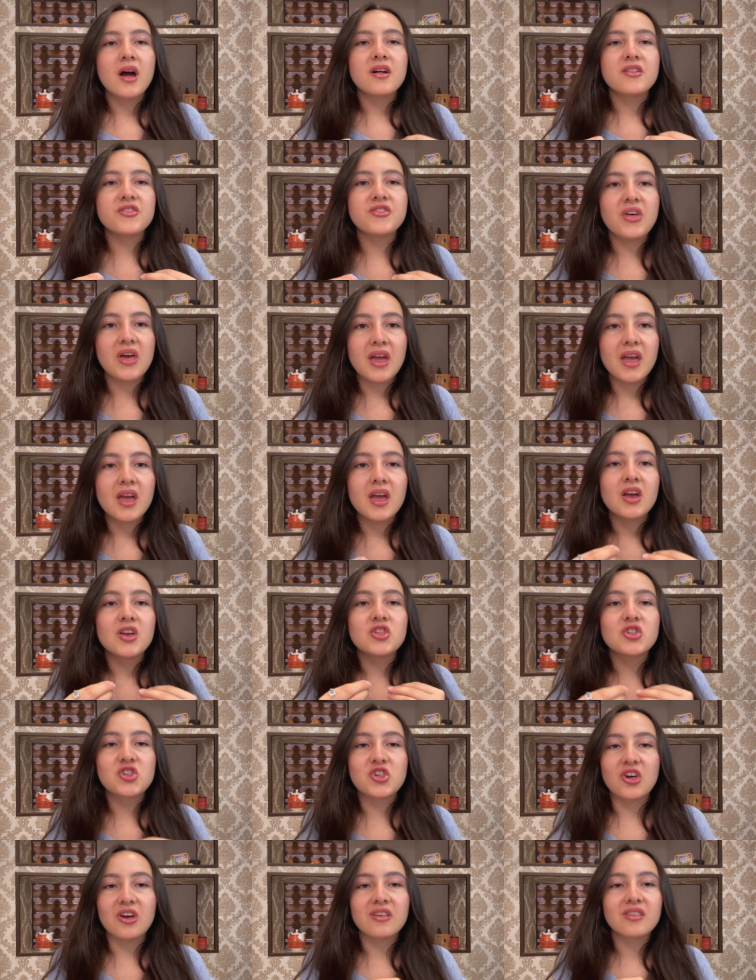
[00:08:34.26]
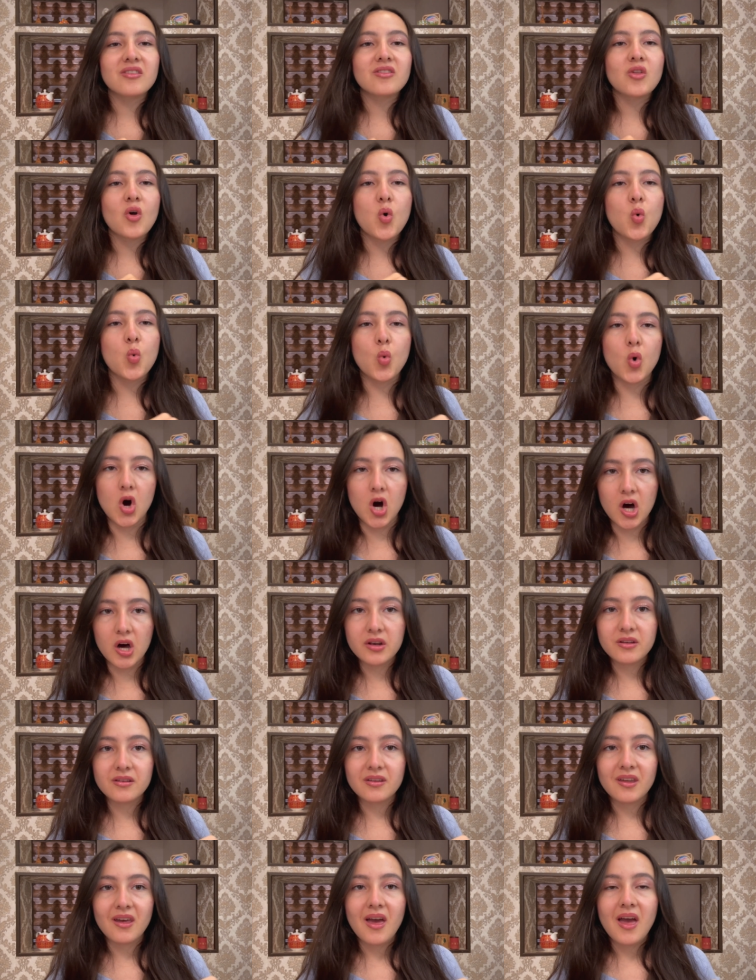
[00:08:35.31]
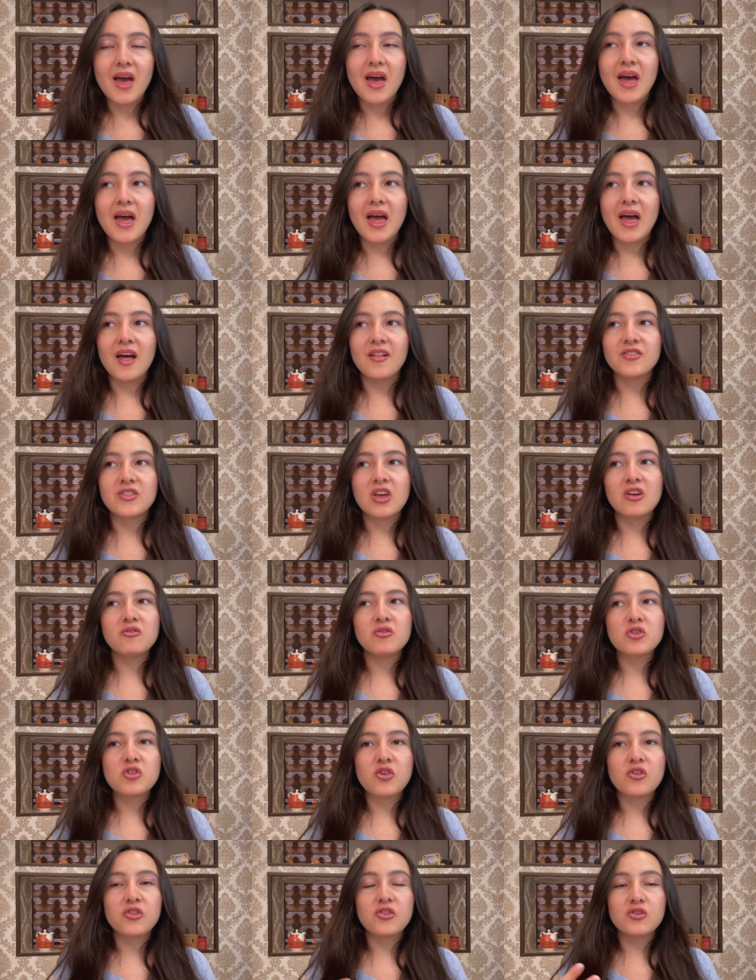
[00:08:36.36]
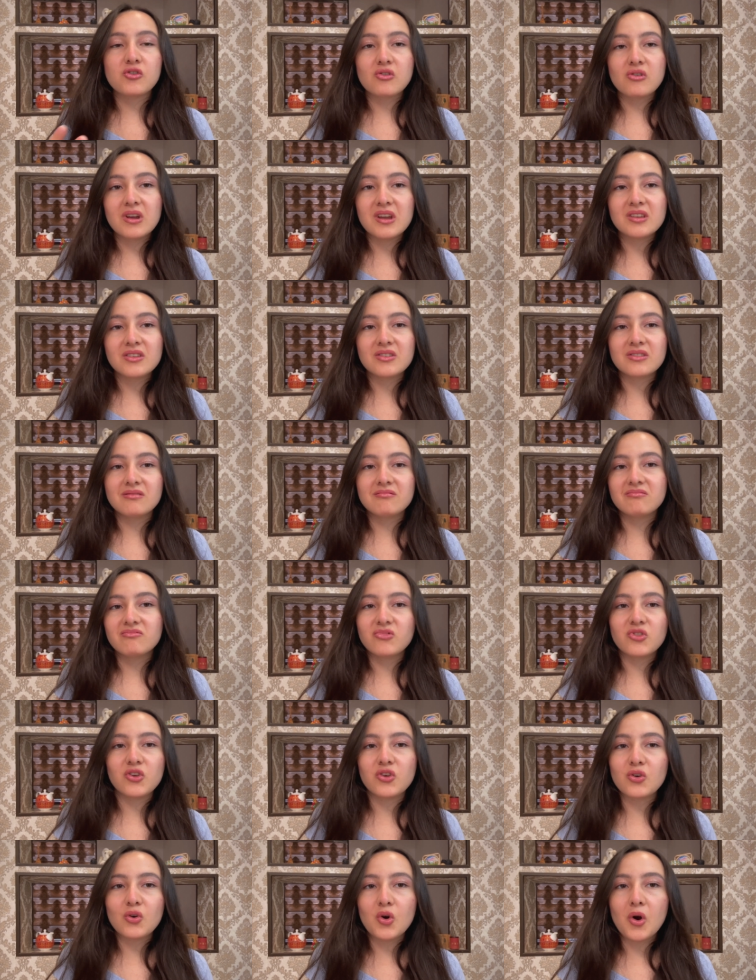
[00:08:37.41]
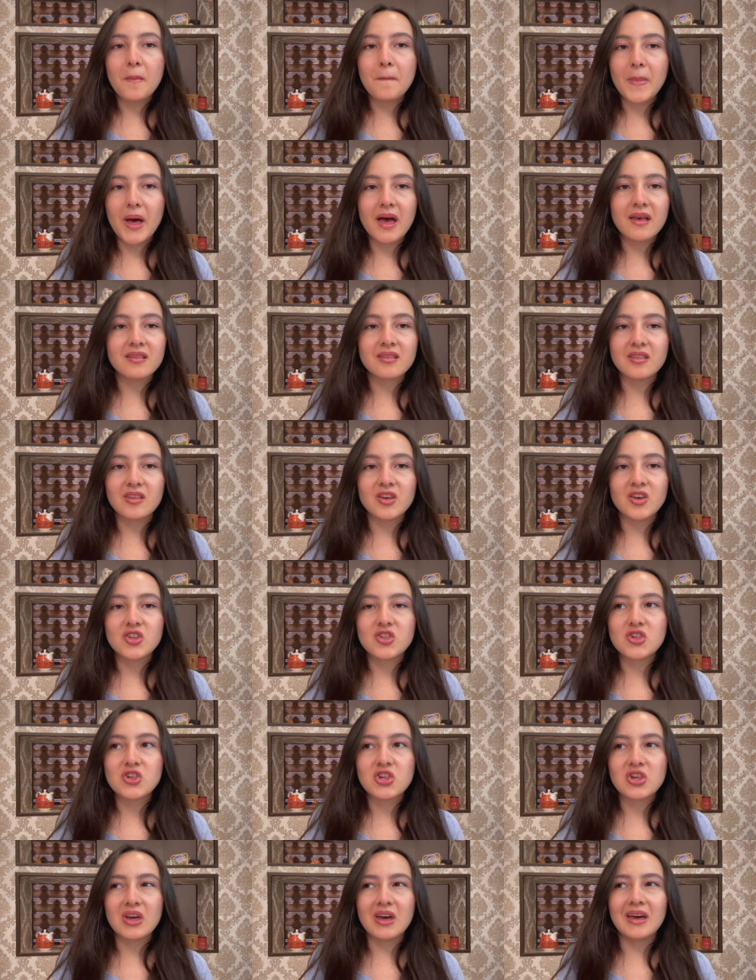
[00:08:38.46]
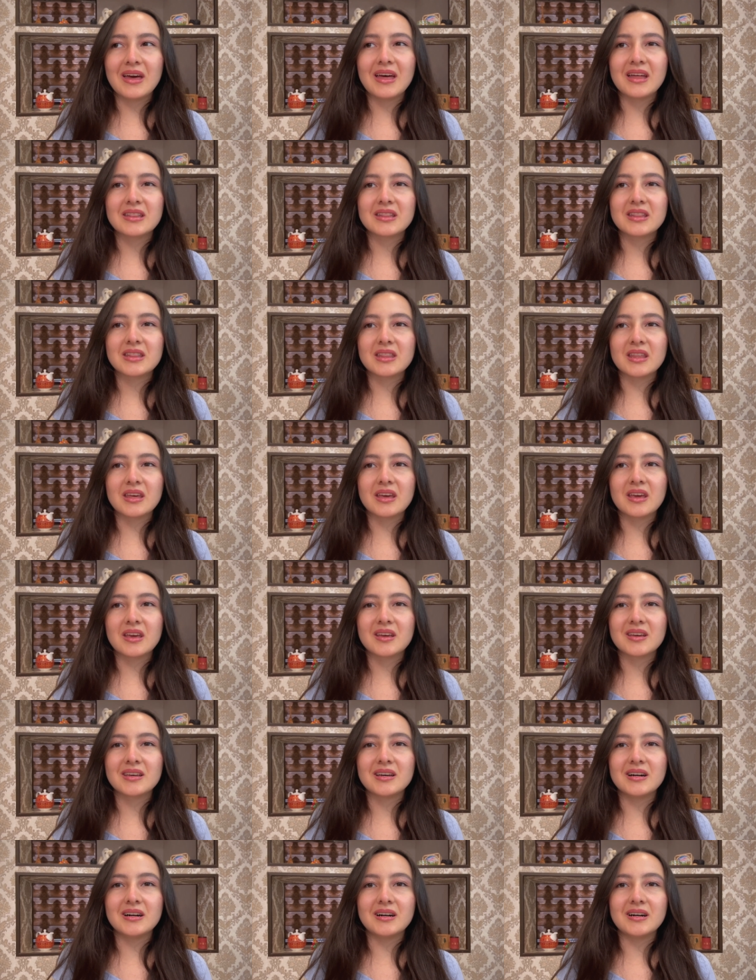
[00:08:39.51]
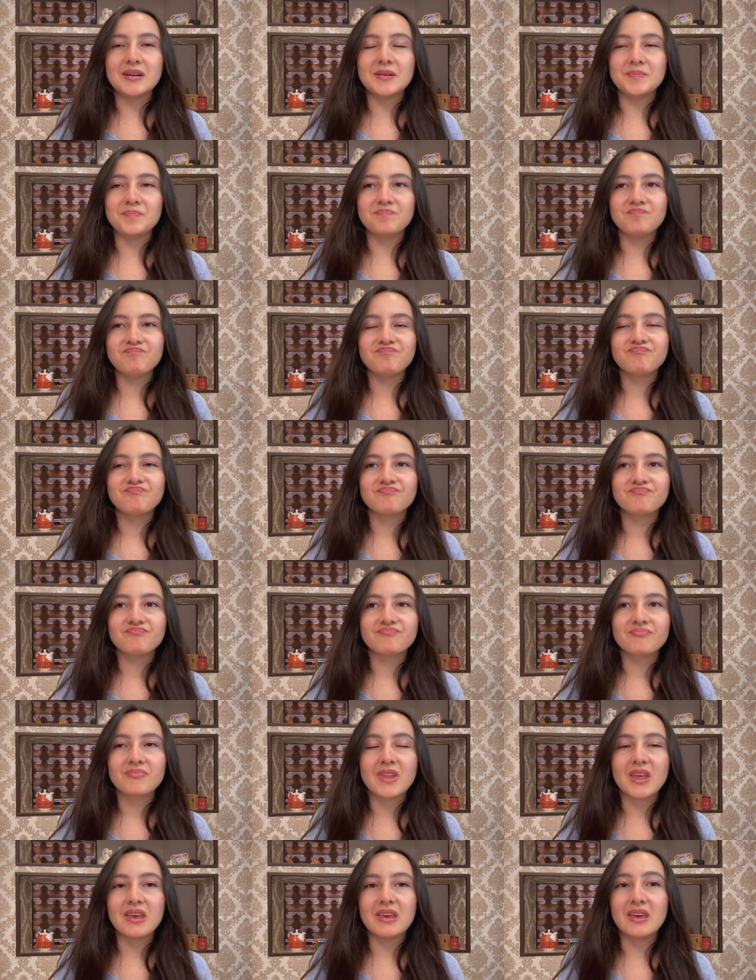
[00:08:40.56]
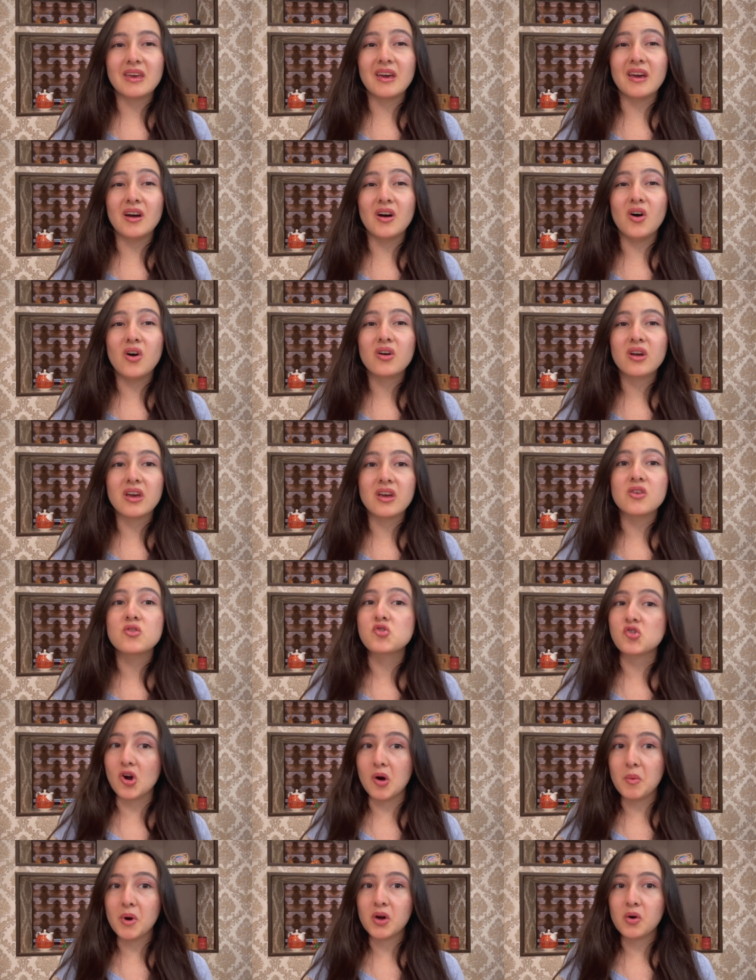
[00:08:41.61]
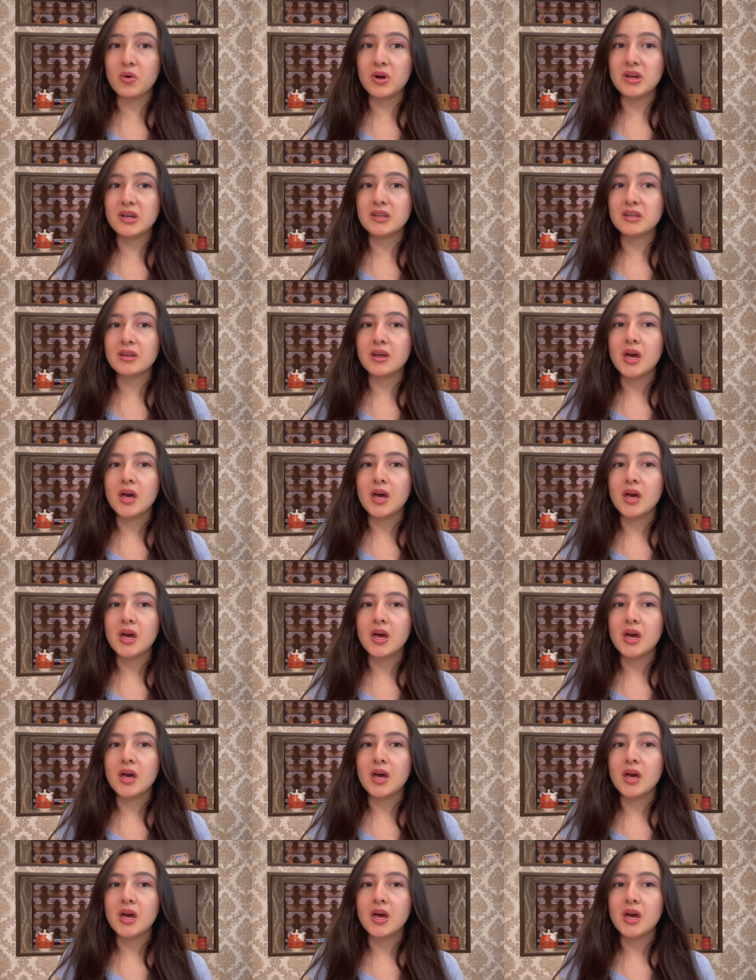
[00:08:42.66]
They just won't, and they will just read your message and think, yeah, okay, drama queen.